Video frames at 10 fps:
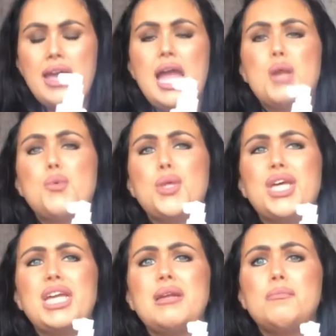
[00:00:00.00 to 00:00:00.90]
It
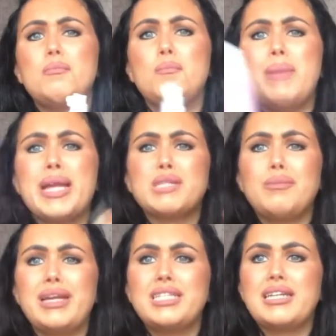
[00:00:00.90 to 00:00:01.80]
really makes
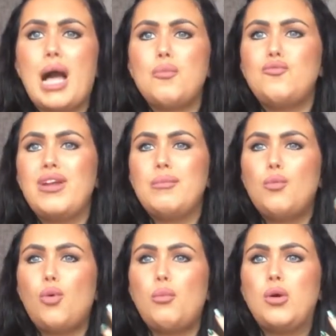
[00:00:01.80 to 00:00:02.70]
my scalp feel
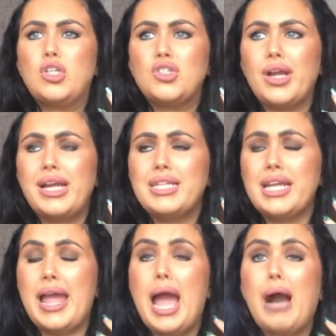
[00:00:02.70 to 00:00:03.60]
more moisturized. It
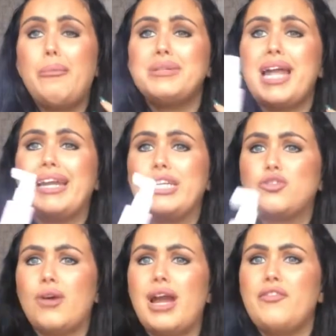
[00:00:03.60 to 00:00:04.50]
helps any
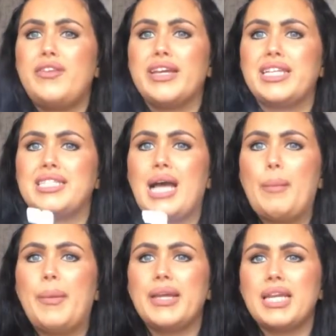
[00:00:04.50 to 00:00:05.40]
dry, flaky
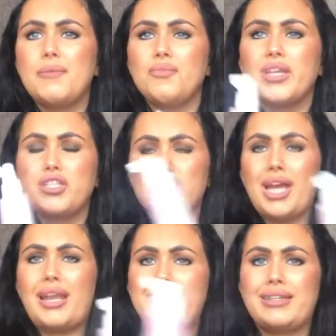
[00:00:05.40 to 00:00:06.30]
scalp I get. It just
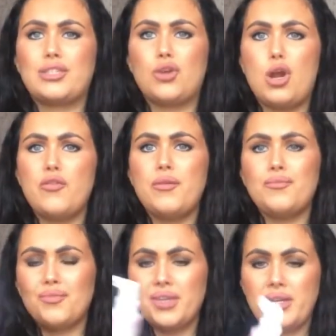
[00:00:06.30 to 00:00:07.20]
kind of takes care of it.
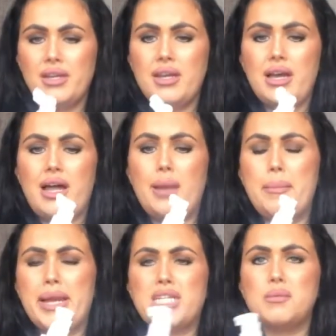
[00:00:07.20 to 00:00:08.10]
And it
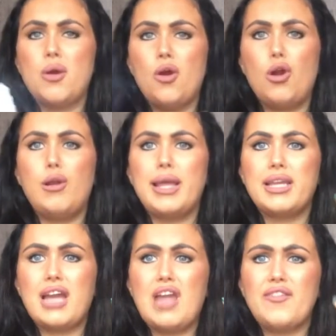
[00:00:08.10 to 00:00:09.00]
makes my hair,
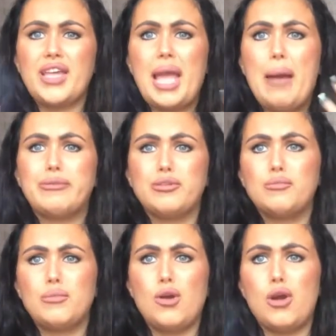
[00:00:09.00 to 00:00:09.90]
like, I think it helps
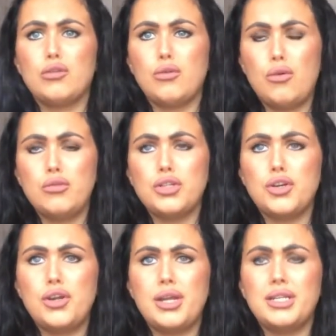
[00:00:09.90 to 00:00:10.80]
my hair grow too.
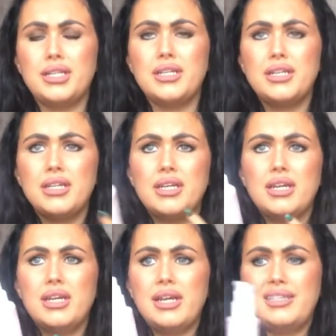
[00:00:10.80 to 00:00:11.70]
And
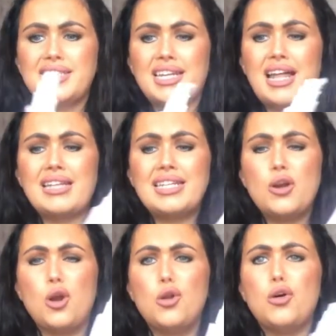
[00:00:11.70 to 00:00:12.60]
it's like an
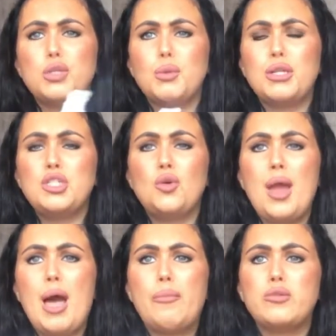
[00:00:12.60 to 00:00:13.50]
anti-hair loss one, so it
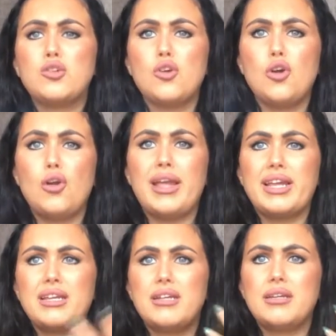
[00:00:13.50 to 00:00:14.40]
helps your hair, like,